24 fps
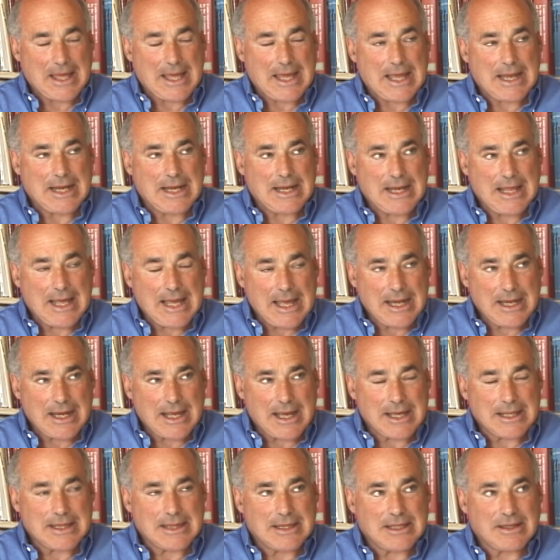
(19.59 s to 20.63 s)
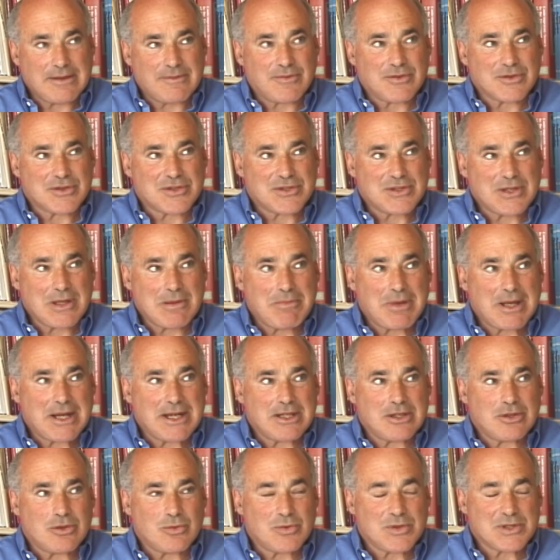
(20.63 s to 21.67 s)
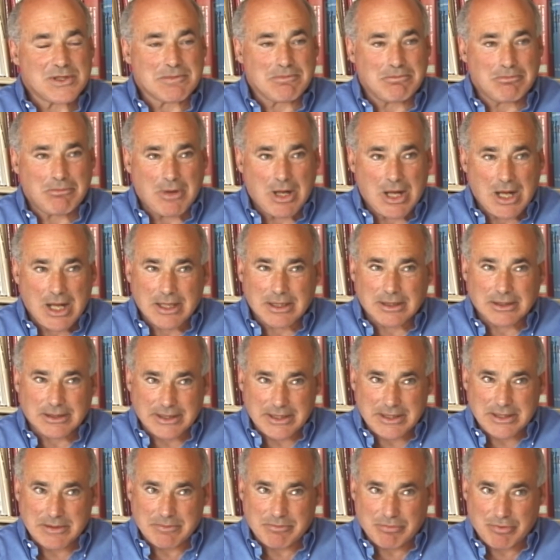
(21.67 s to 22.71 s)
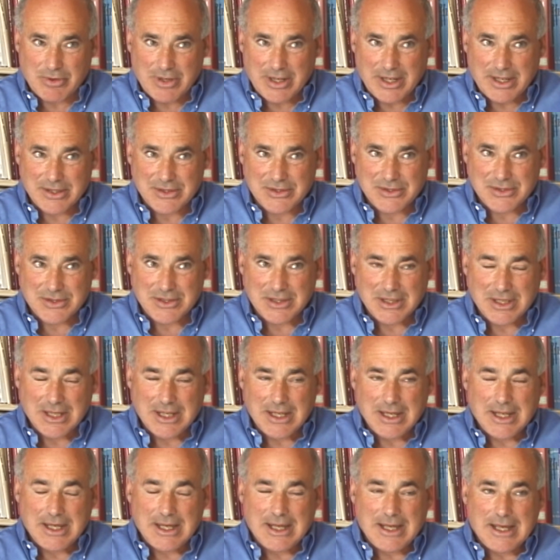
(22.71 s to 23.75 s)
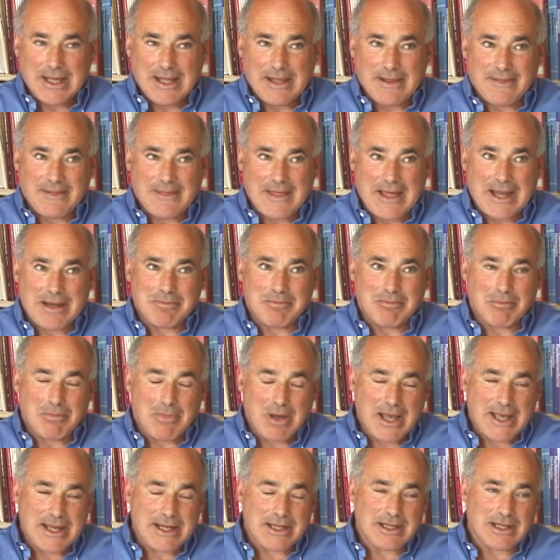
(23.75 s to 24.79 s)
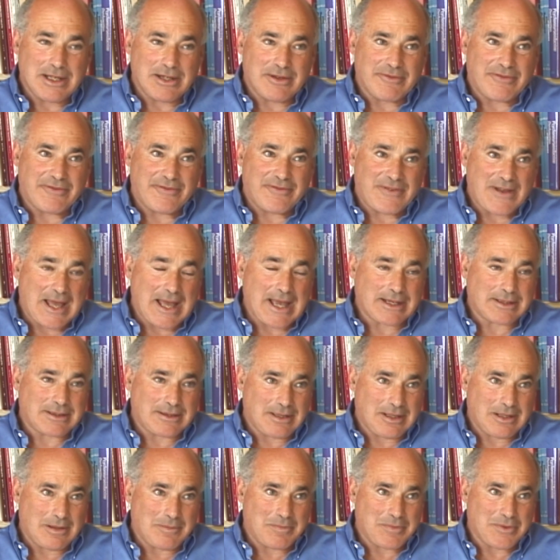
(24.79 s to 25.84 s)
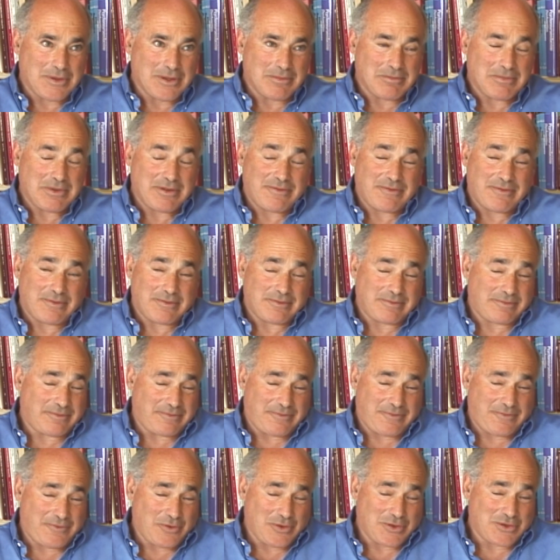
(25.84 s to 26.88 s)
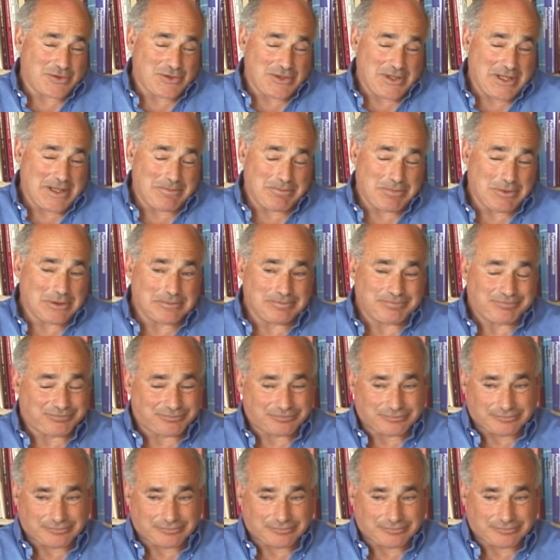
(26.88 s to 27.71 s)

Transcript: And that, I think, for somebody who is mildly depressed, that might in fact help them. And for example,